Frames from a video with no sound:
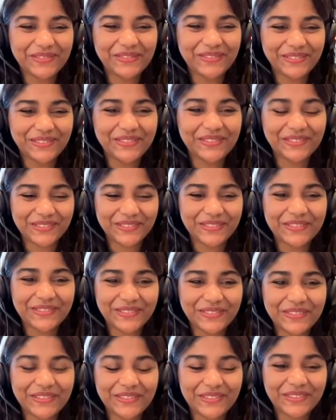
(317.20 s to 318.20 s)

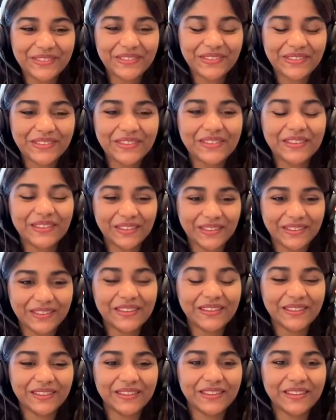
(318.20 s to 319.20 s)

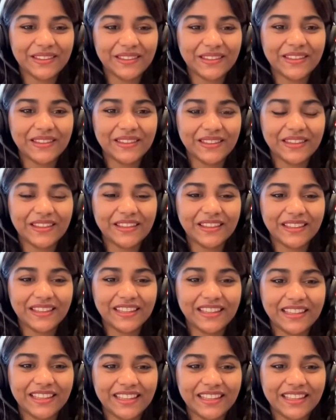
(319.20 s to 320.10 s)
No words are spoken by the person on screen.